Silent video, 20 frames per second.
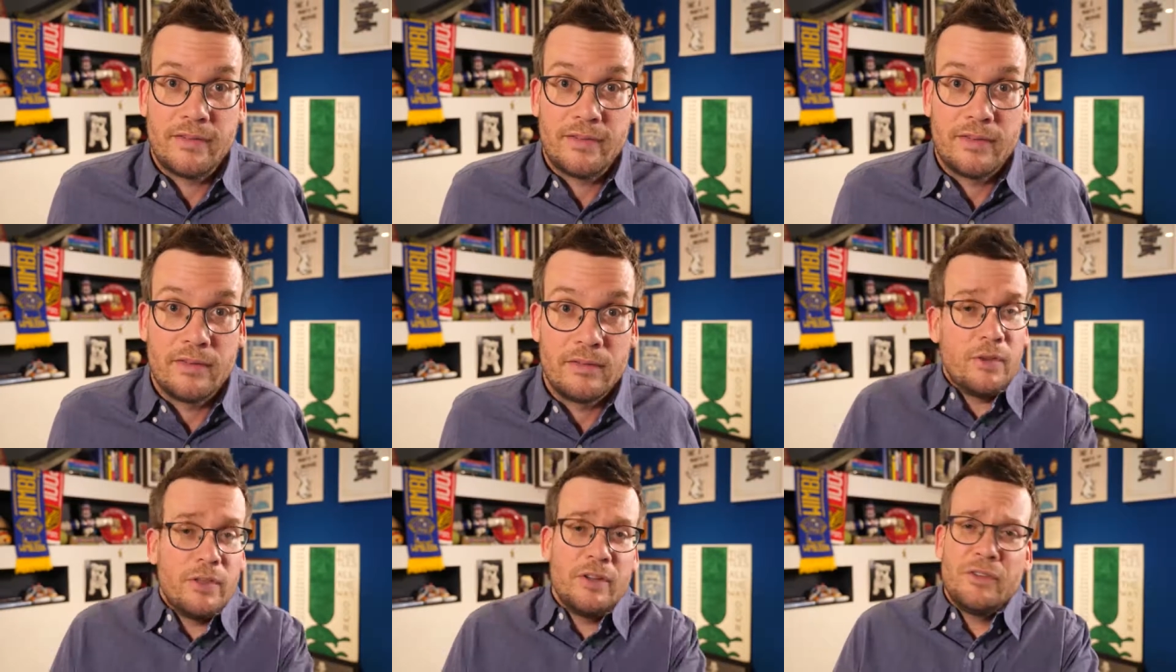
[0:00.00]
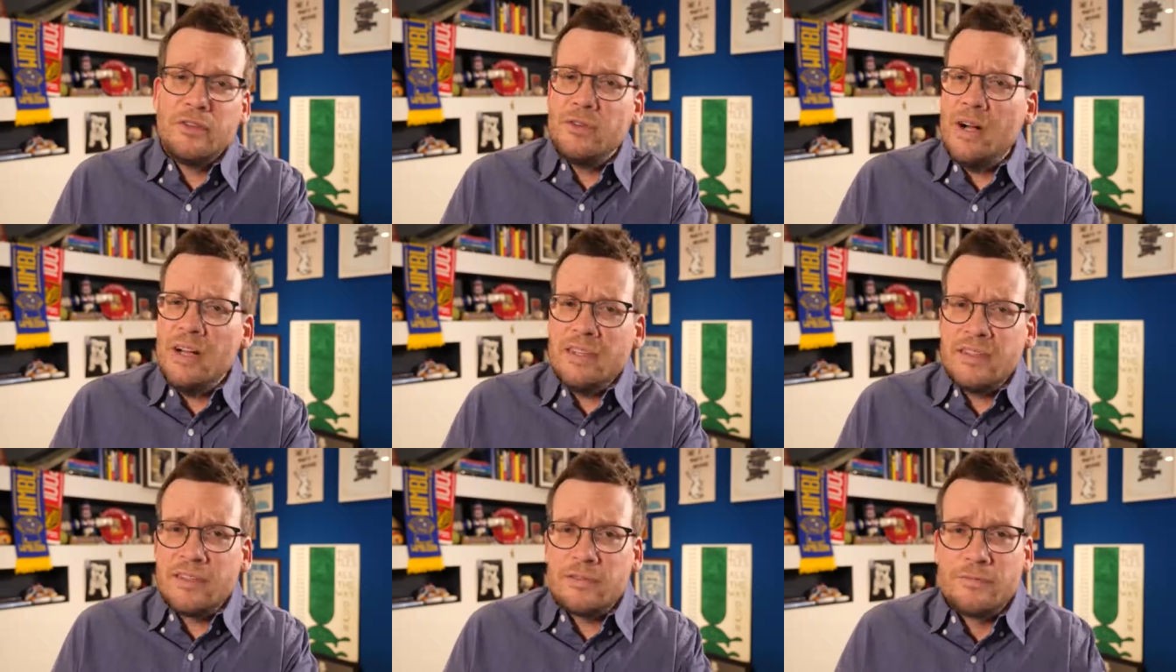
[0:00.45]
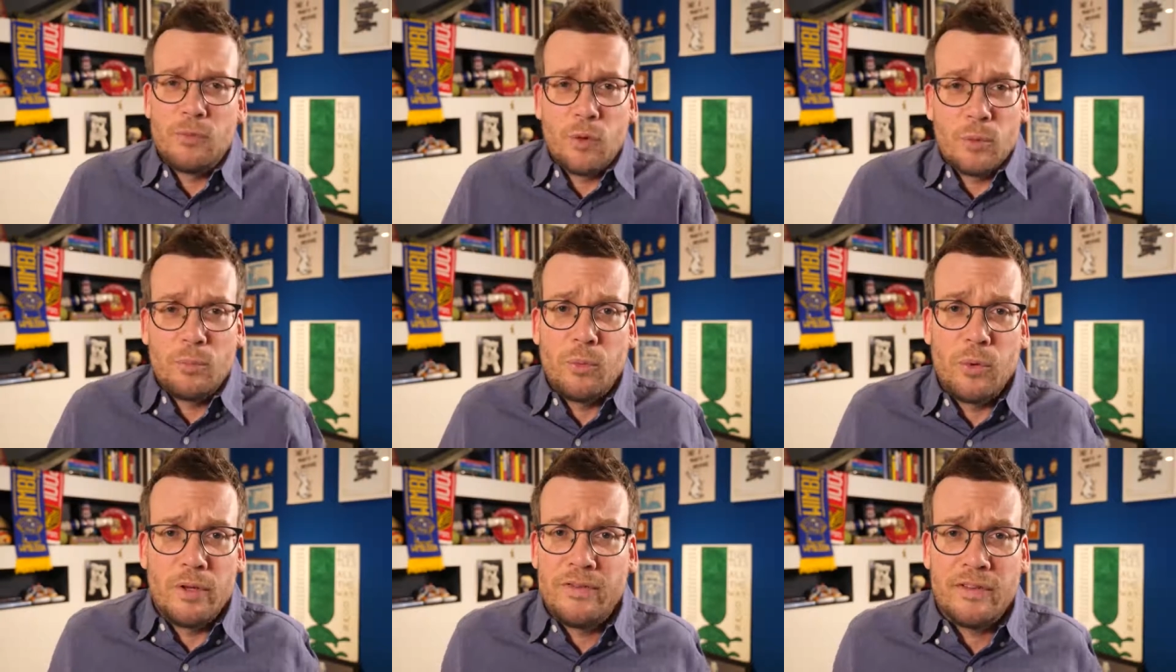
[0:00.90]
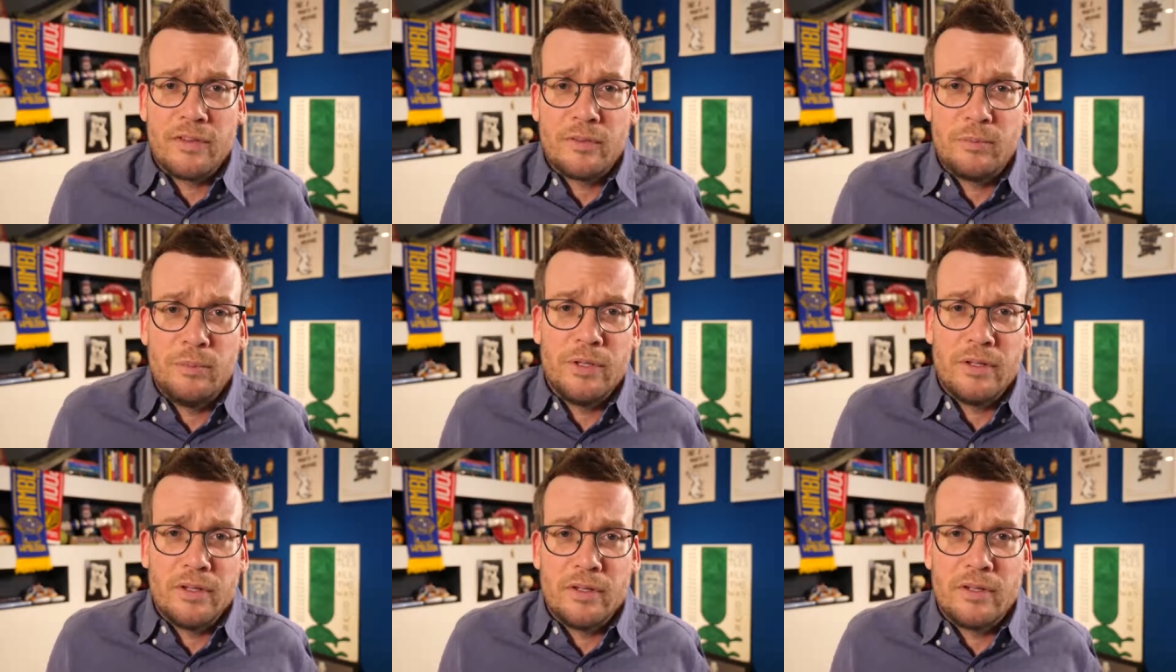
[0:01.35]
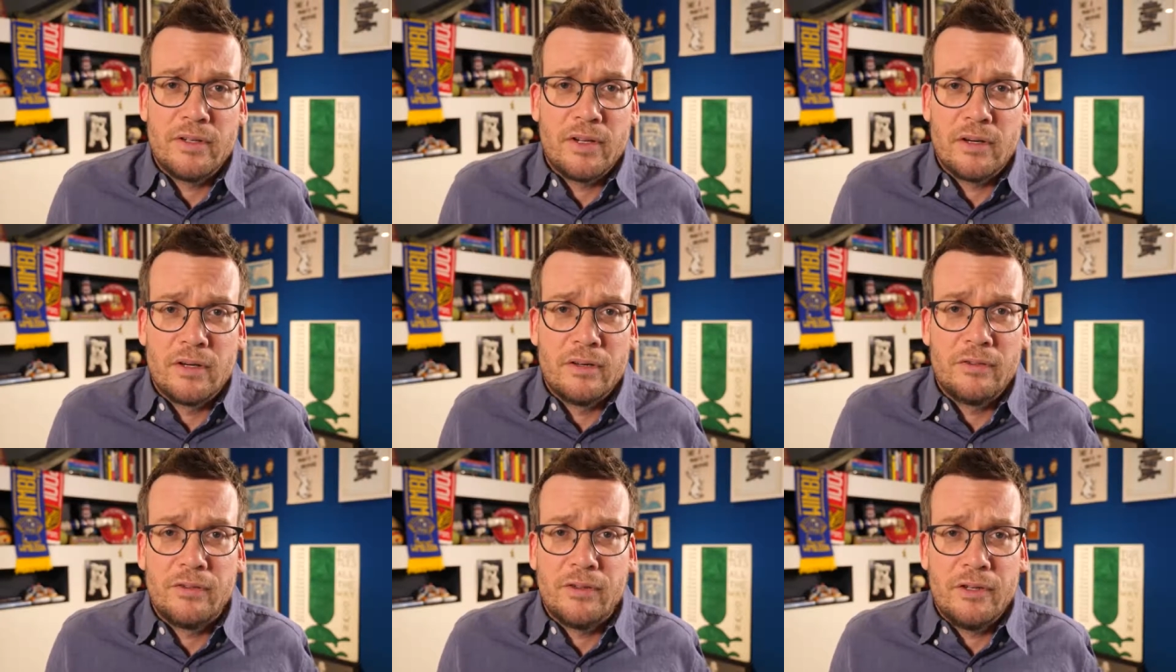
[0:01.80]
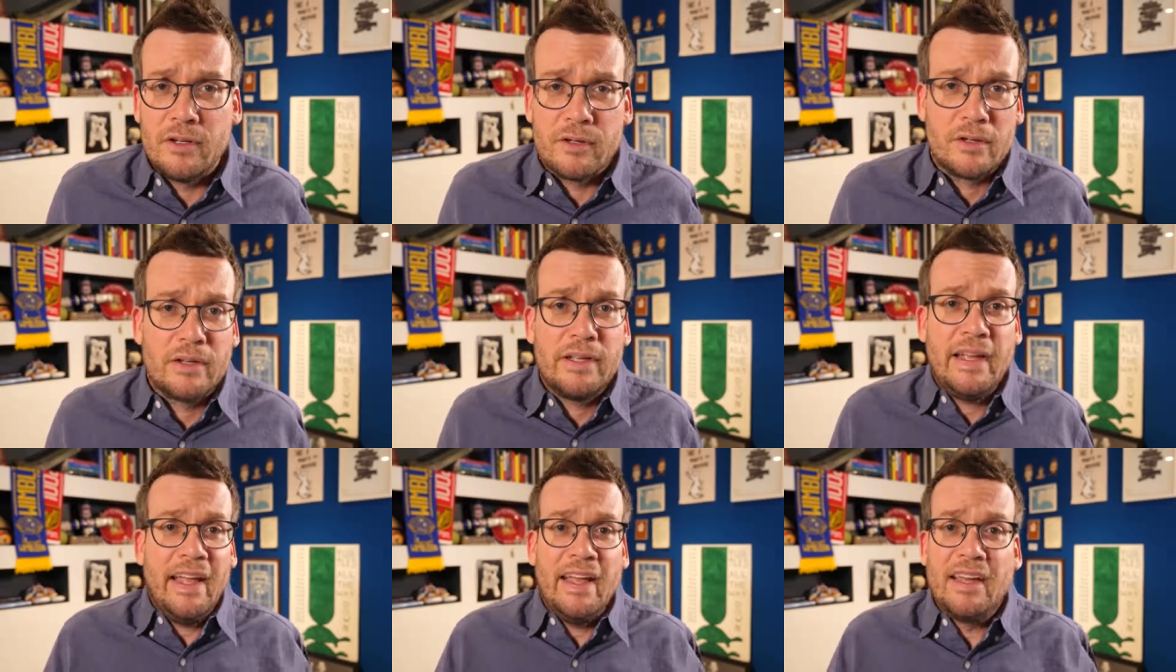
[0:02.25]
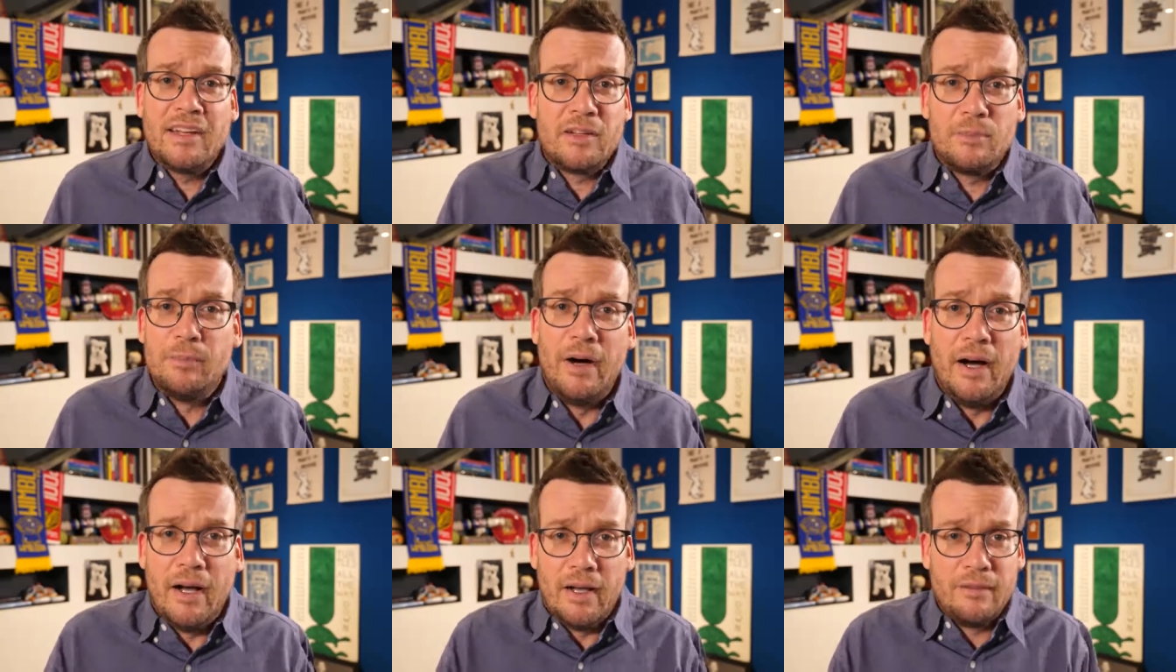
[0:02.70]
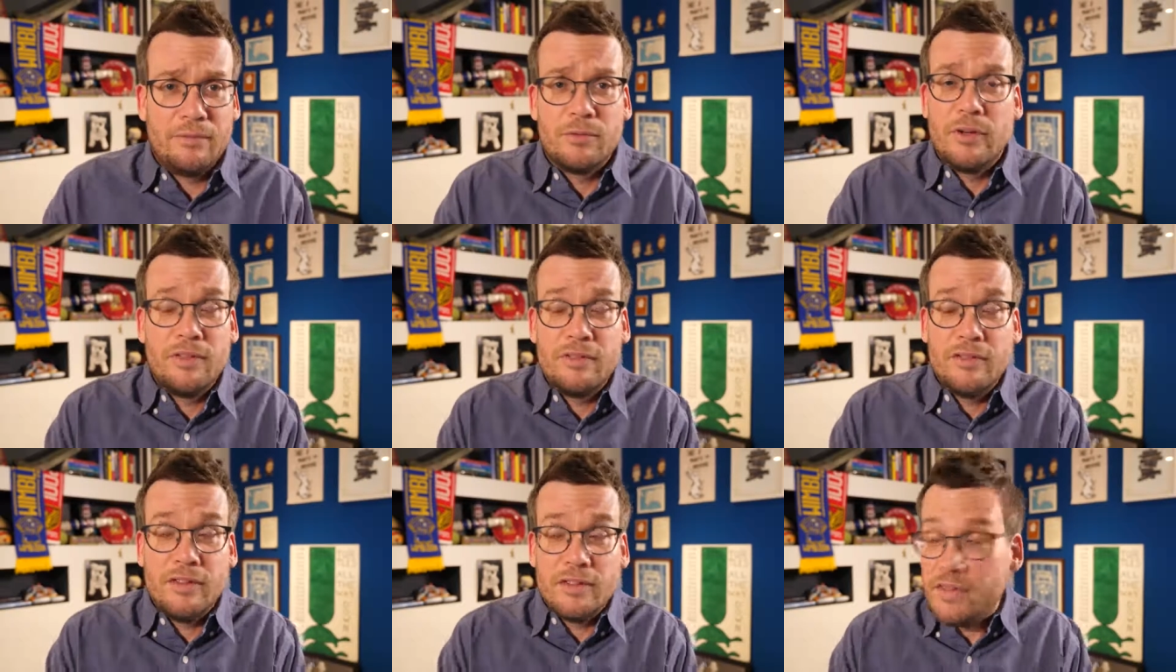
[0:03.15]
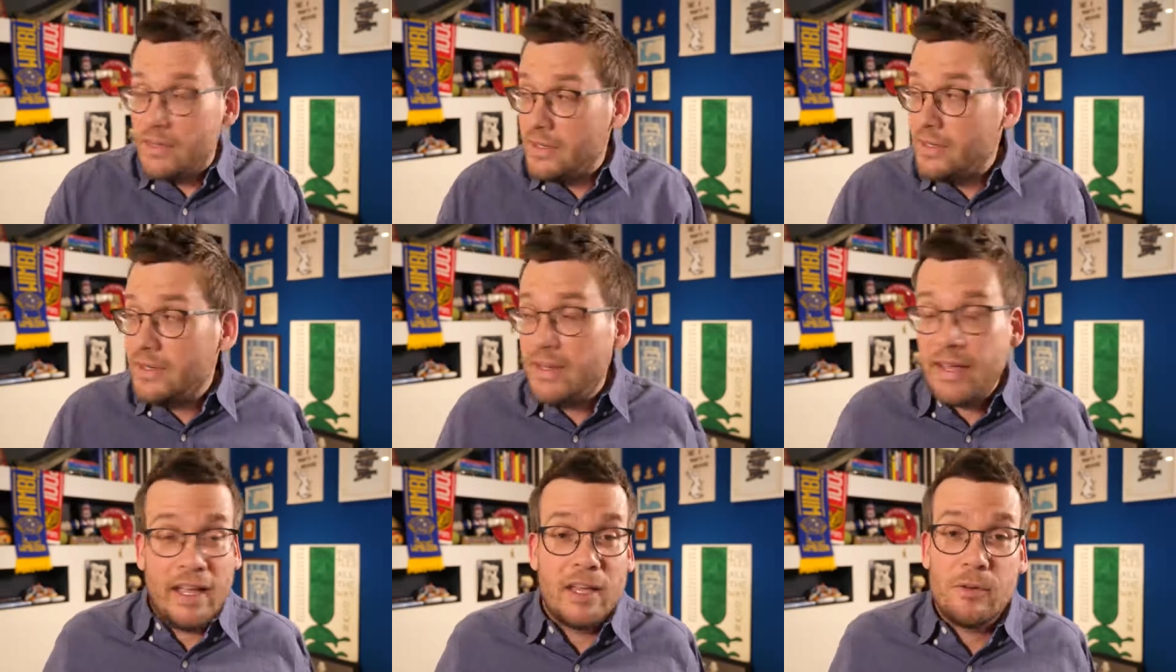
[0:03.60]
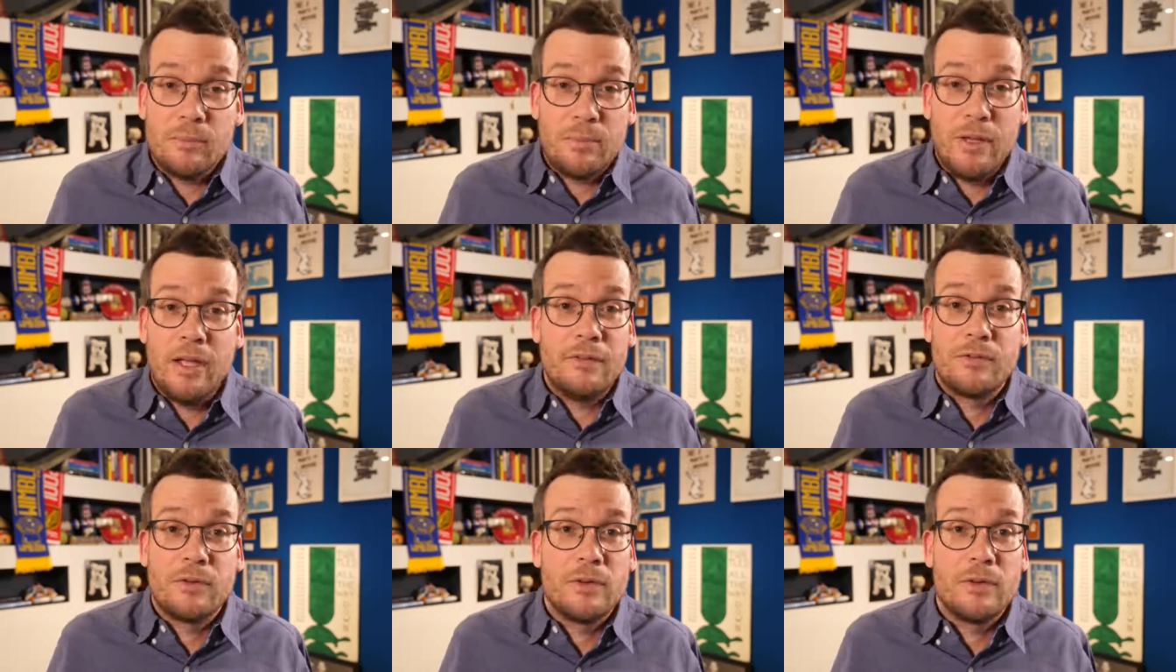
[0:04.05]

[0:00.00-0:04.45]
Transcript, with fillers: So there's a lot that four point six billion dollars a year can't buy. For instance, it can't pay